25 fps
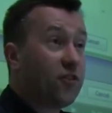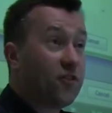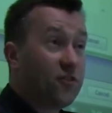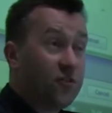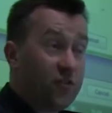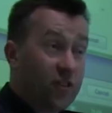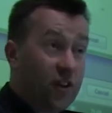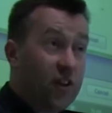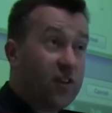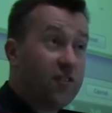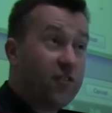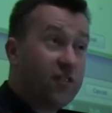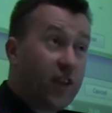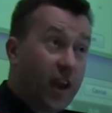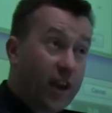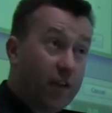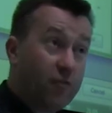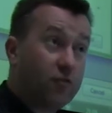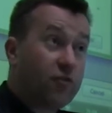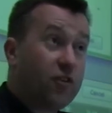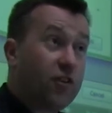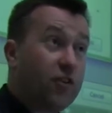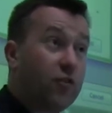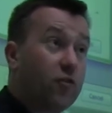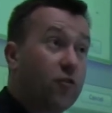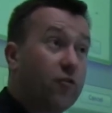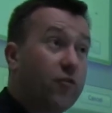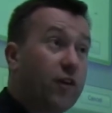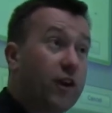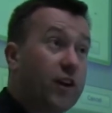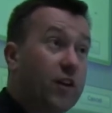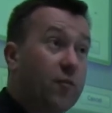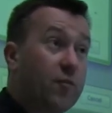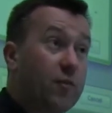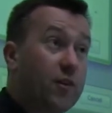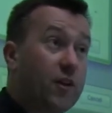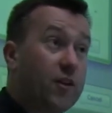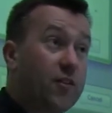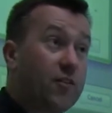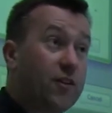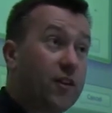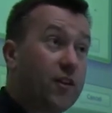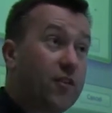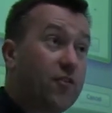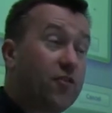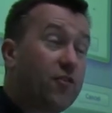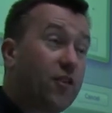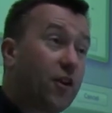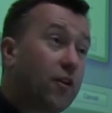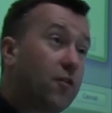yeah. integrity or availability.
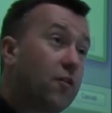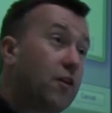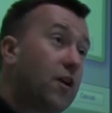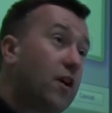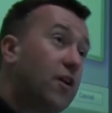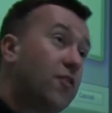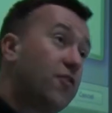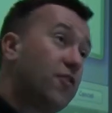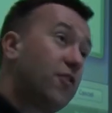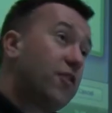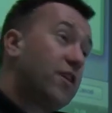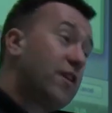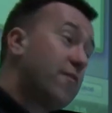But so, so